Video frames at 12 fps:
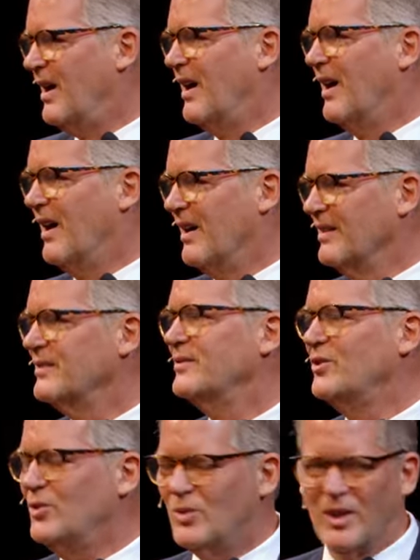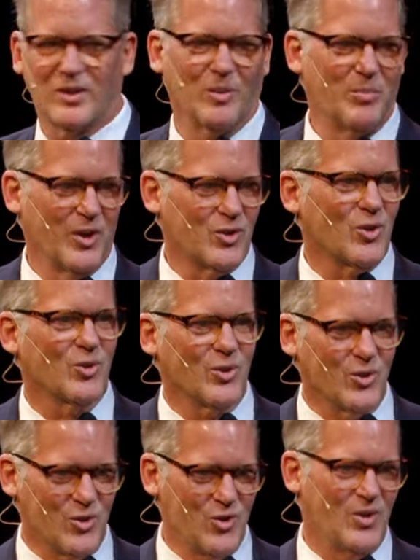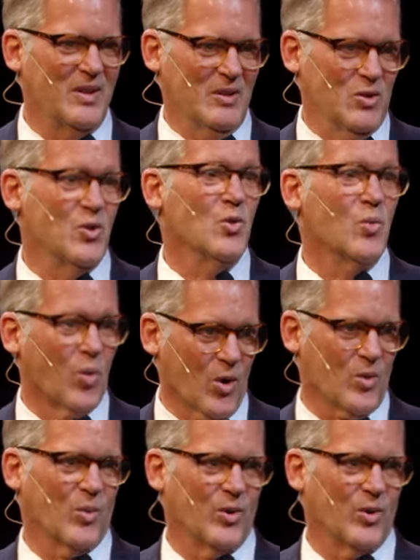Uh, you get the picture because you work